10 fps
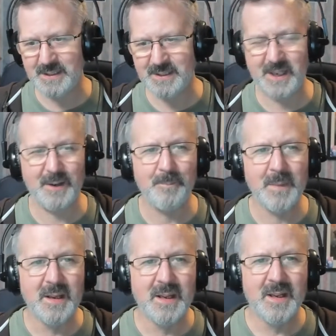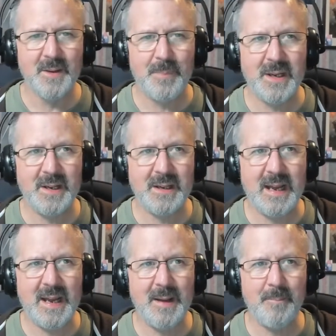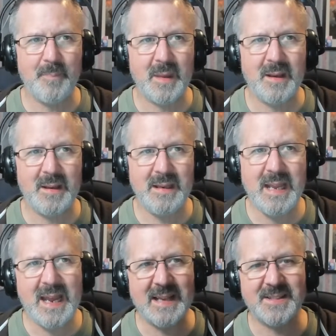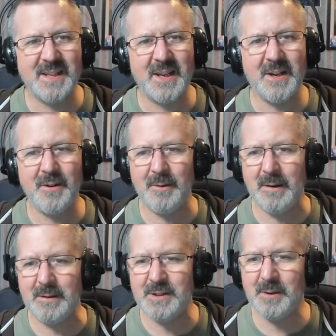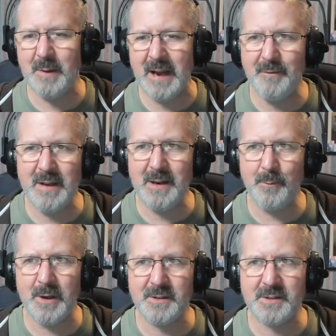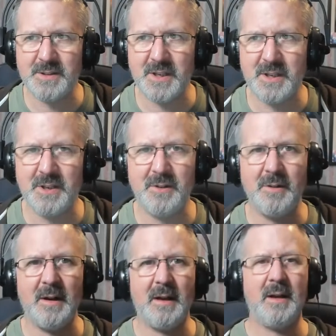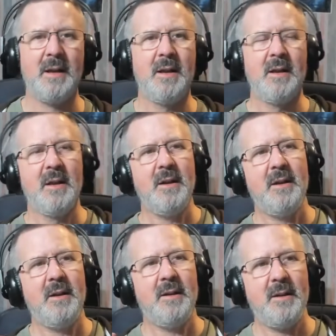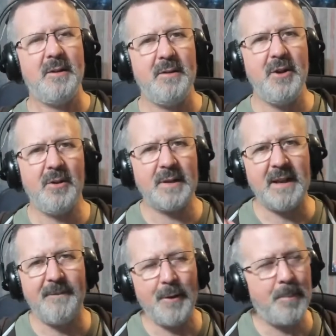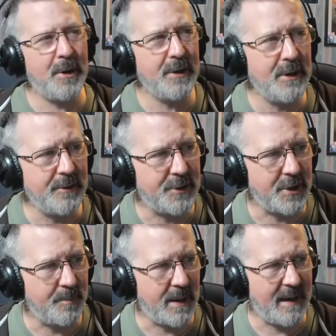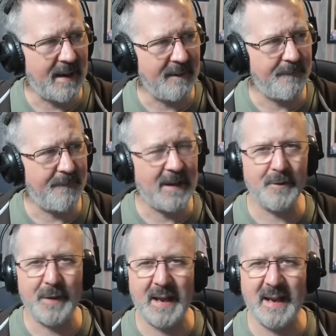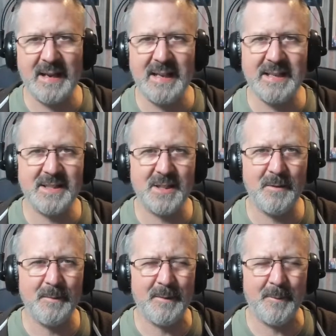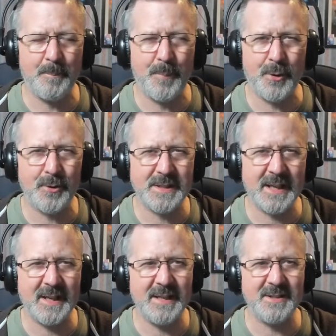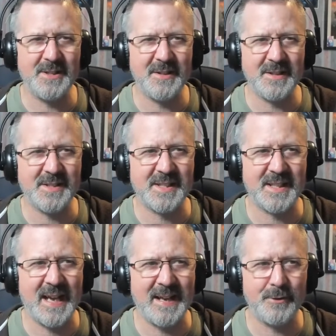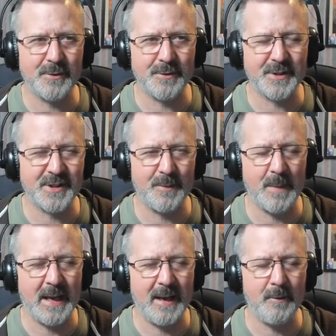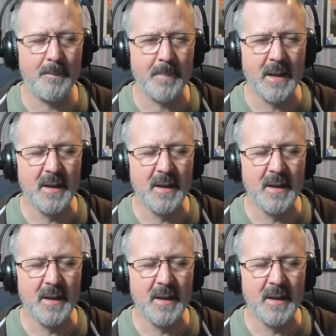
So, but um, yeah, so so I really want to not give up on YouTube, but I feel that I need to put it into the schedule somehow.